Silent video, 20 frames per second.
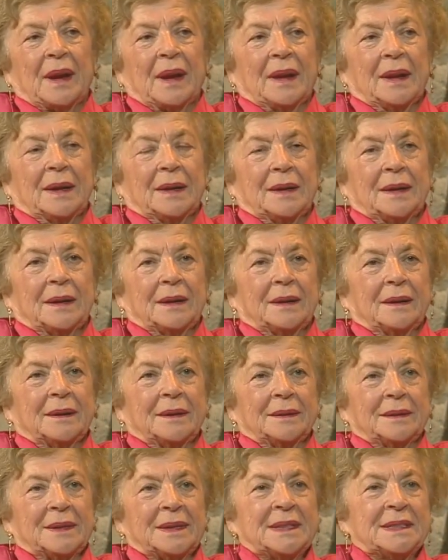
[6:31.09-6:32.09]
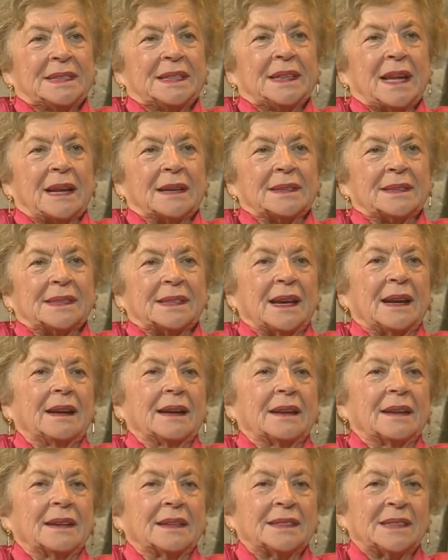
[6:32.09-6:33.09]
And uh, he started
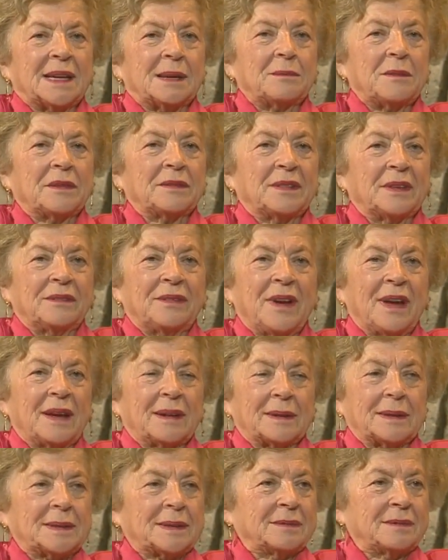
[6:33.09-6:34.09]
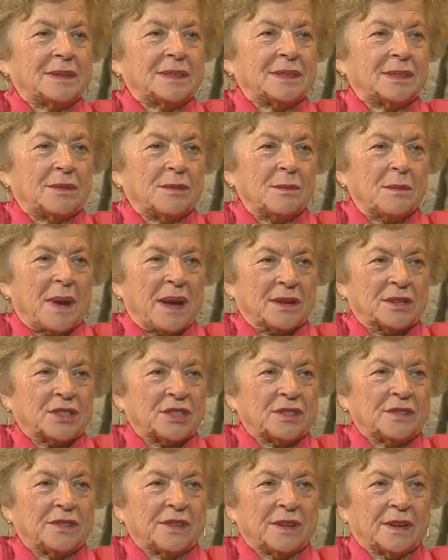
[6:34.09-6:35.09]
selling some of the farms. Was too
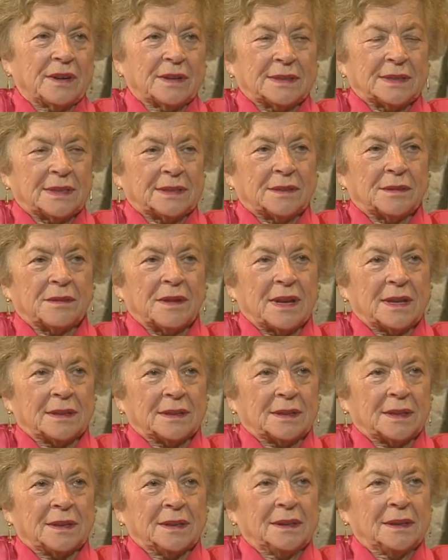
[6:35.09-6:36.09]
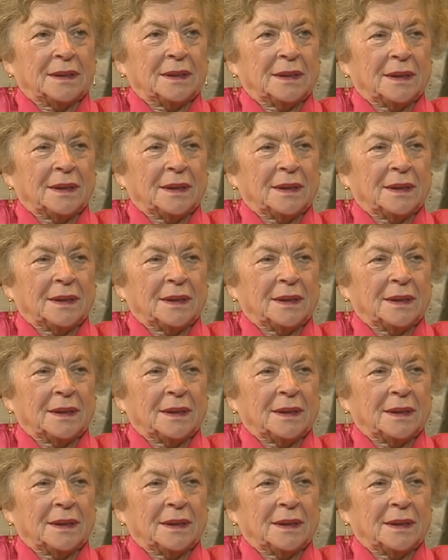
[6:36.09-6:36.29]
much for us to handle.